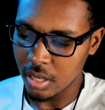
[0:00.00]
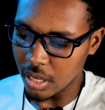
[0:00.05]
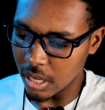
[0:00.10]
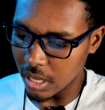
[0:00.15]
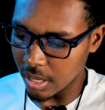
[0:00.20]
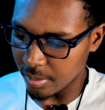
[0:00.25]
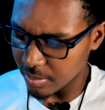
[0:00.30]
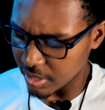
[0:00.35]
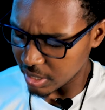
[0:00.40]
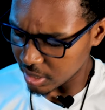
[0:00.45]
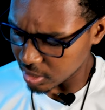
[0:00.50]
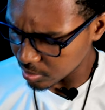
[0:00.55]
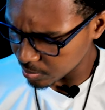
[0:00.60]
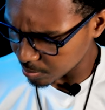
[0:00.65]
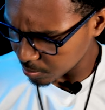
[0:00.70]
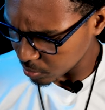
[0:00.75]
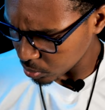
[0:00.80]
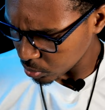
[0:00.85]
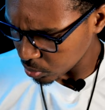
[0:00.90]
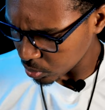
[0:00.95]
Um, they
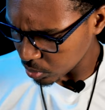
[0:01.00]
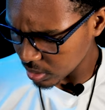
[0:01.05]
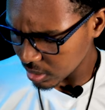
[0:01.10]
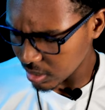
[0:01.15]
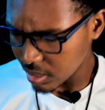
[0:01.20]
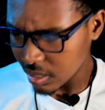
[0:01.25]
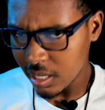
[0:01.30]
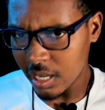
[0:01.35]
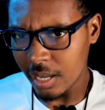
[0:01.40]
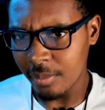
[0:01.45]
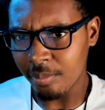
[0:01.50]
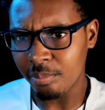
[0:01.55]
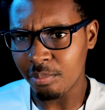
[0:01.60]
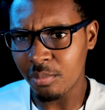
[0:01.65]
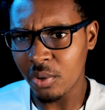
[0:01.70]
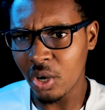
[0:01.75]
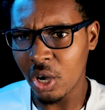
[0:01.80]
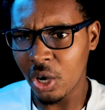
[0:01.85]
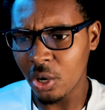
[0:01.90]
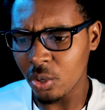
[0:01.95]
spoke
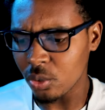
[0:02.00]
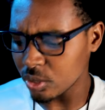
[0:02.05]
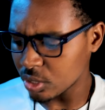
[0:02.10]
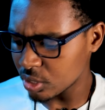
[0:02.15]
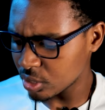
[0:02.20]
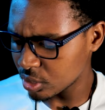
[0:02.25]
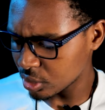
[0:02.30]
about